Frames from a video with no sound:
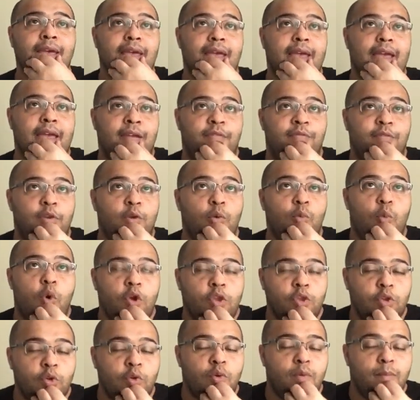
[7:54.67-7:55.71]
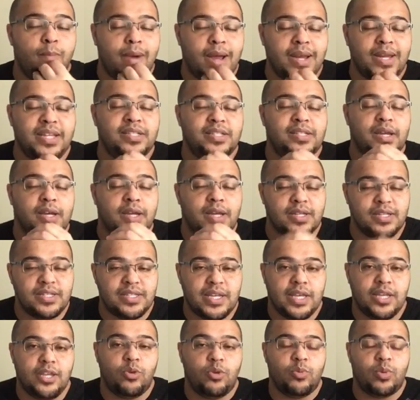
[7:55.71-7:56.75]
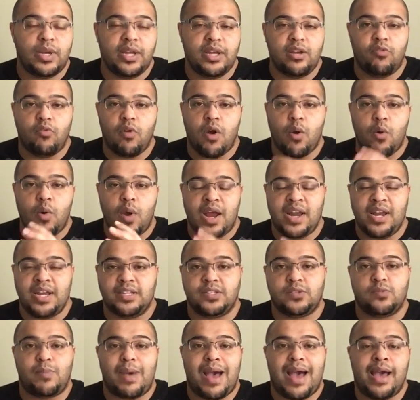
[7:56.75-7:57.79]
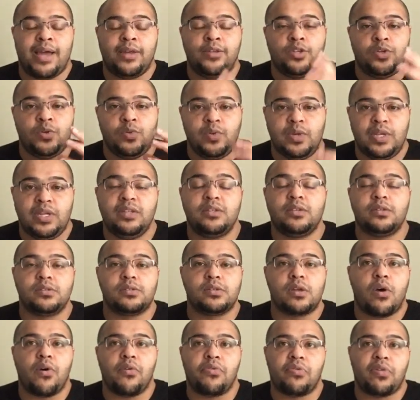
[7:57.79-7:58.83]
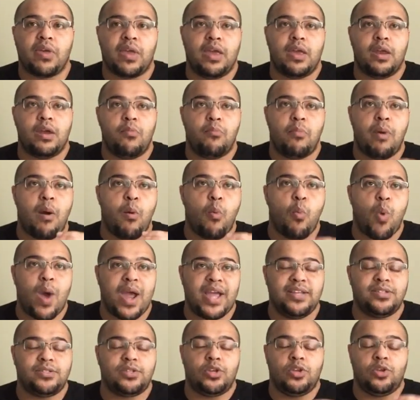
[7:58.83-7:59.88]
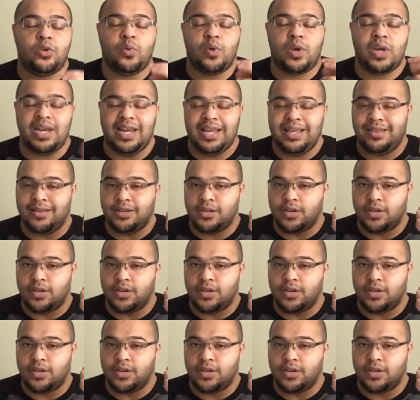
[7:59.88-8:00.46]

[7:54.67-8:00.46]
If you want your money to continually grow and expand, you need to start thinking about ways that you can either